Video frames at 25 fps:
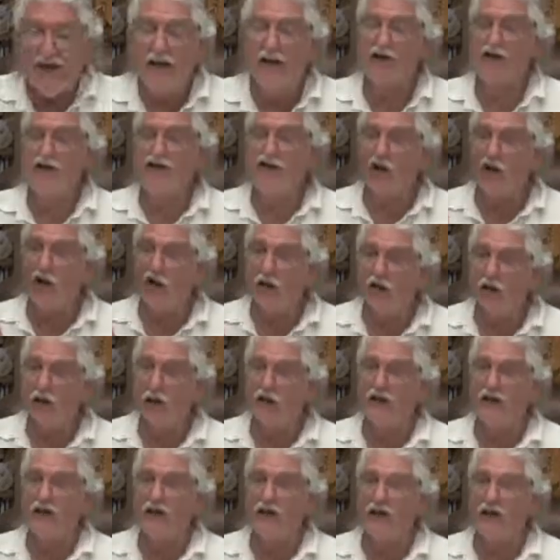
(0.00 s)

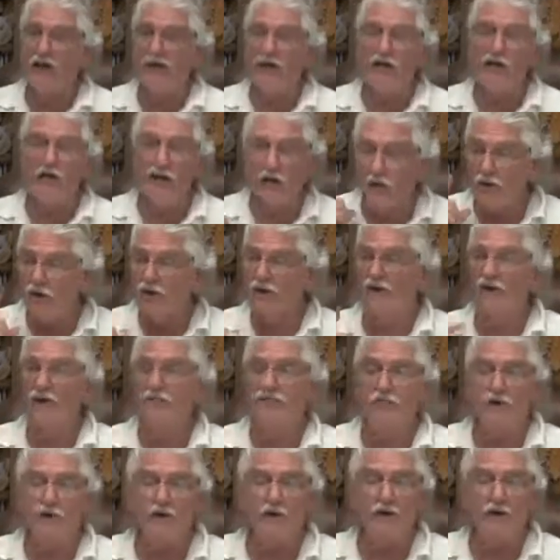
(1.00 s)
Internally, you want to
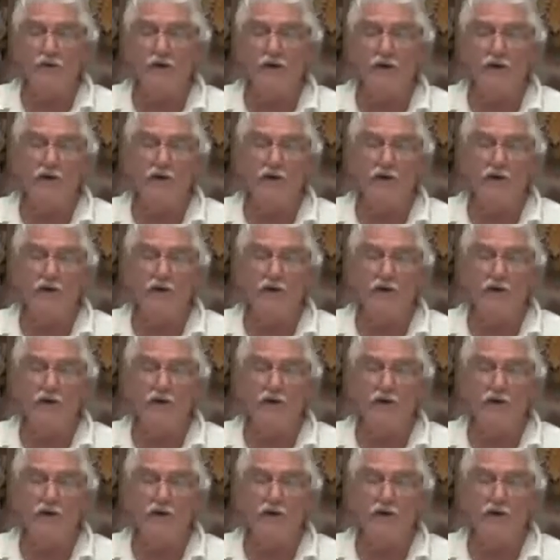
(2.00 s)
get moving